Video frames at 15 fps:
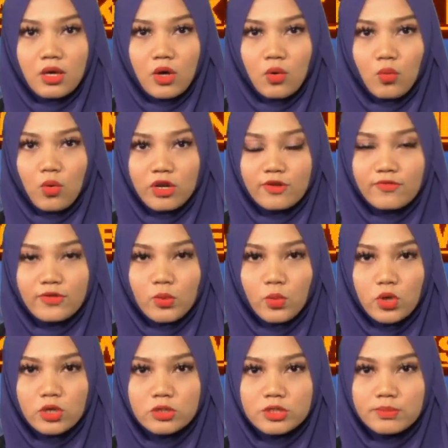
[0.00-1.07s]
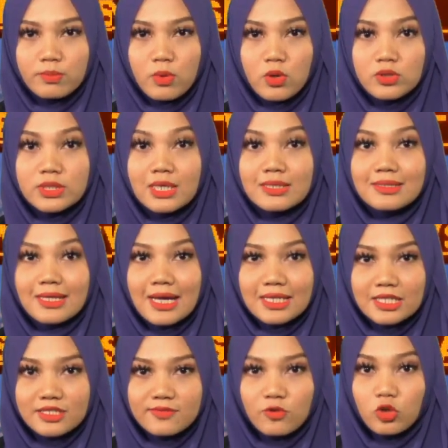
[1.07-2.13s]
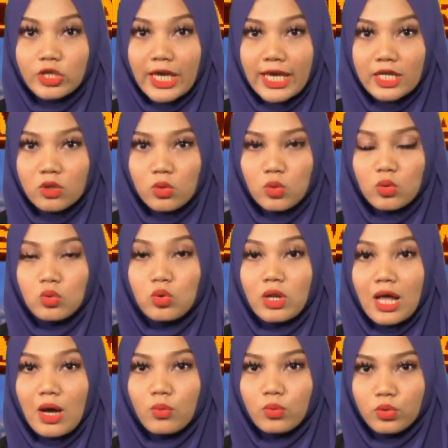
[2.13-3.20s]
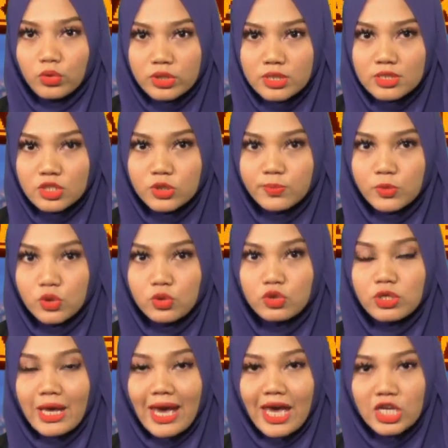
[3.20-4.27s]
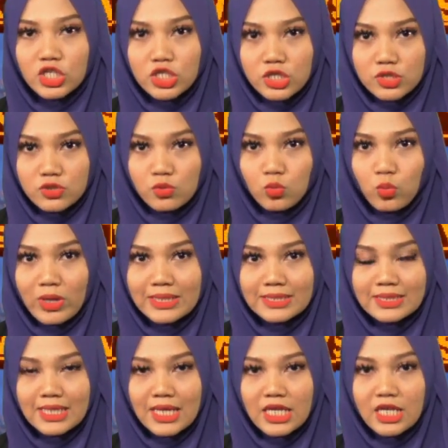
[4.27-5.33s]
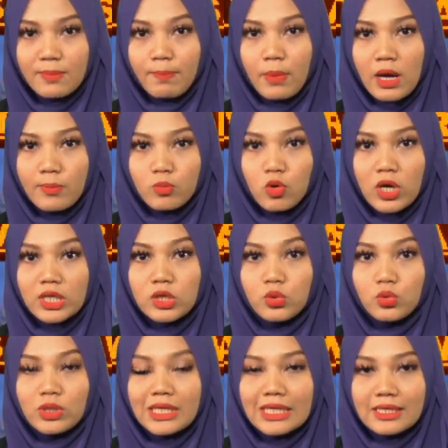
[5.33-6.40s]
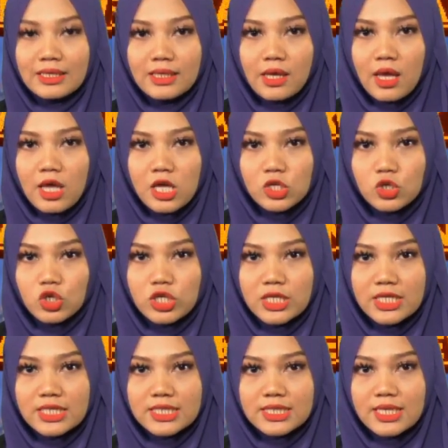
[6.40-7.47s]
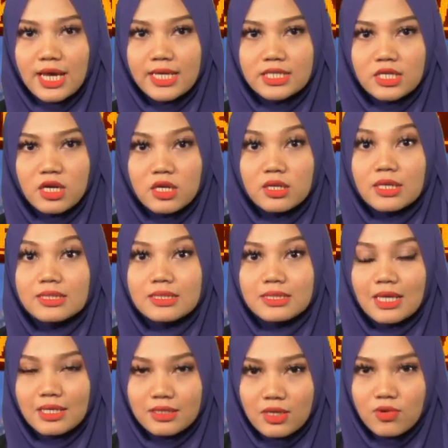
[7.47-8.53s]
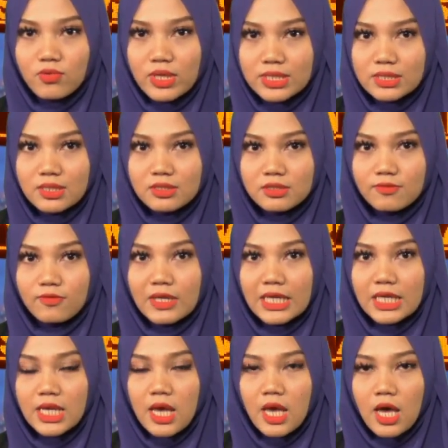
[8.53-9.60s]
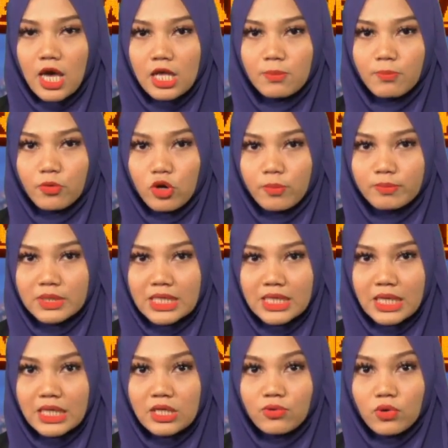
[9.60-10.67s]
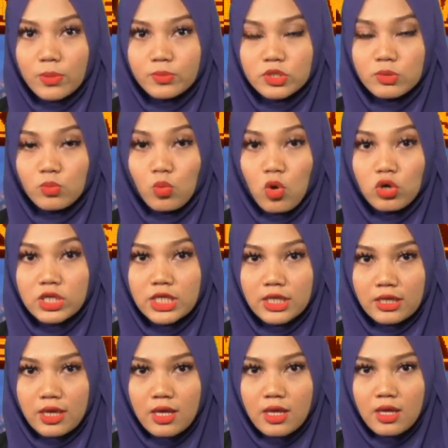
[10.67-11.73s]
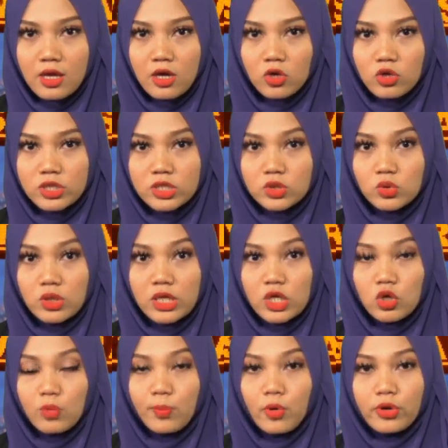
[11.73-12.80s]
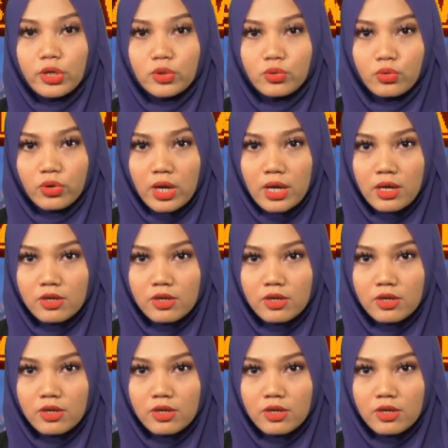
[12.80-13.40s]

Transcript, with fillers: One of the world's most hazardous volcanoes, Ulawun, spewed ashes on Wednesday in Papua New Guinea, turning the sky dark, sending residents fleeing and prompting an eruption warning. According to Leo Porikura, an